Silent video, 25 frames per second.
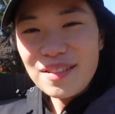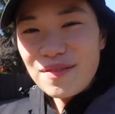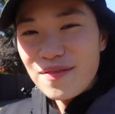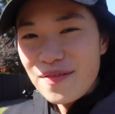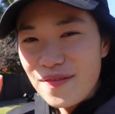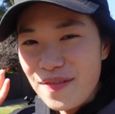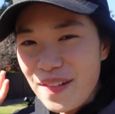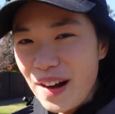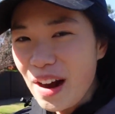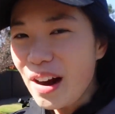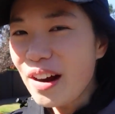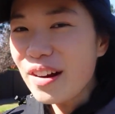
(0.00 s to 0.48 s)
a
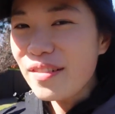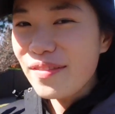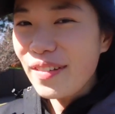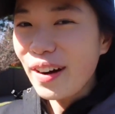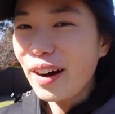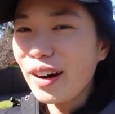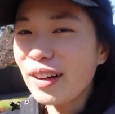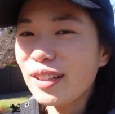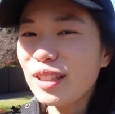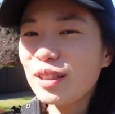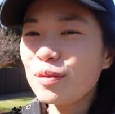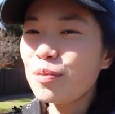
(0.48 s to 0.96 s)
very,
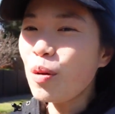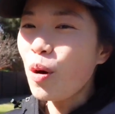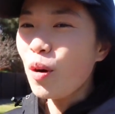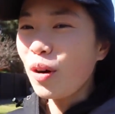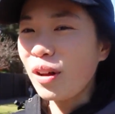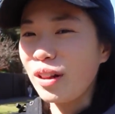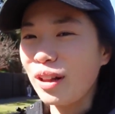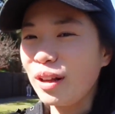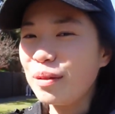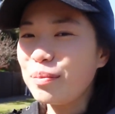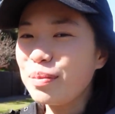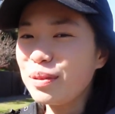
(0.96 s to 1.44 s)
very small
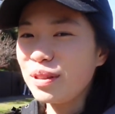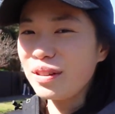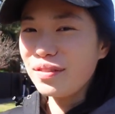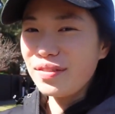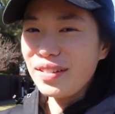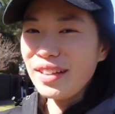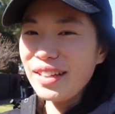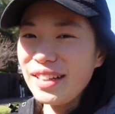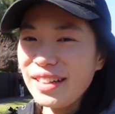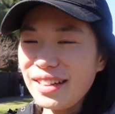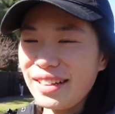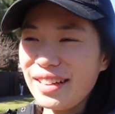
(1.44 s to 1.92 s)
glimpse
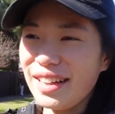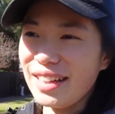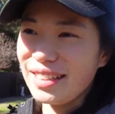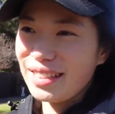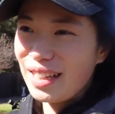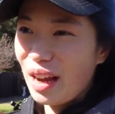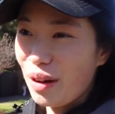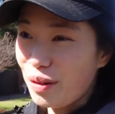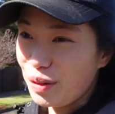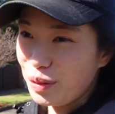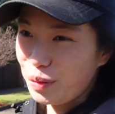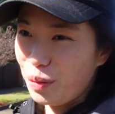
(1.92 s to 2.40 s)
of it as
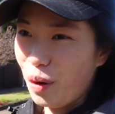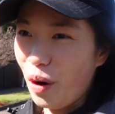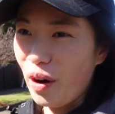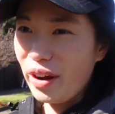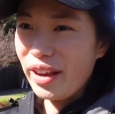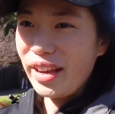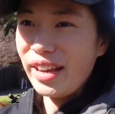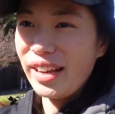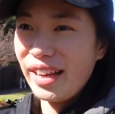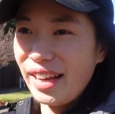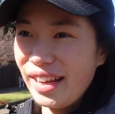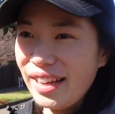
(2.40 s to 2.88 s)
I was
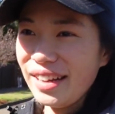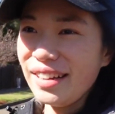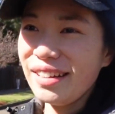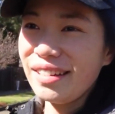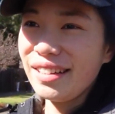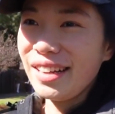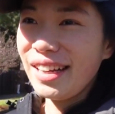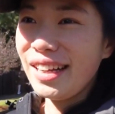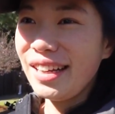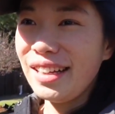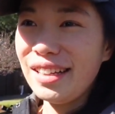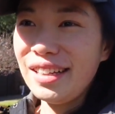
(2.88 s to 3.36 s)
walking in.
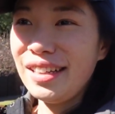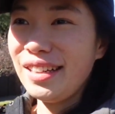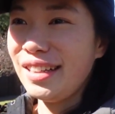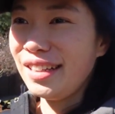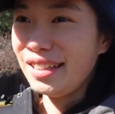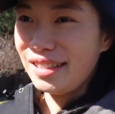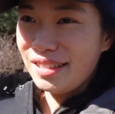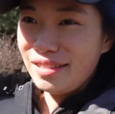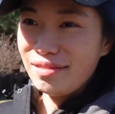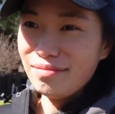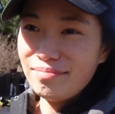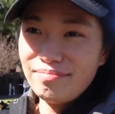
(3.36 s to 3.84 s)

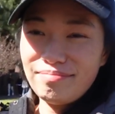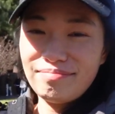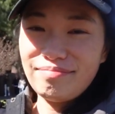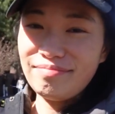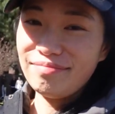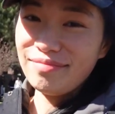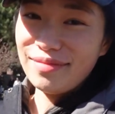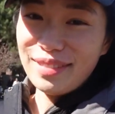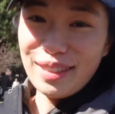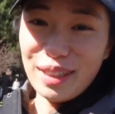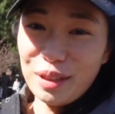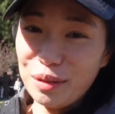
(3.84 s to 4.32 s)

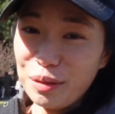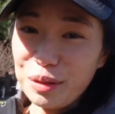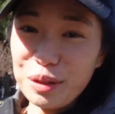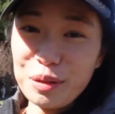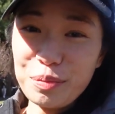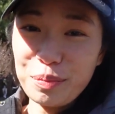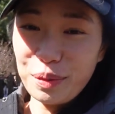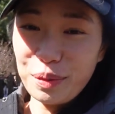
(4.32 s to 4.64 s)
It looks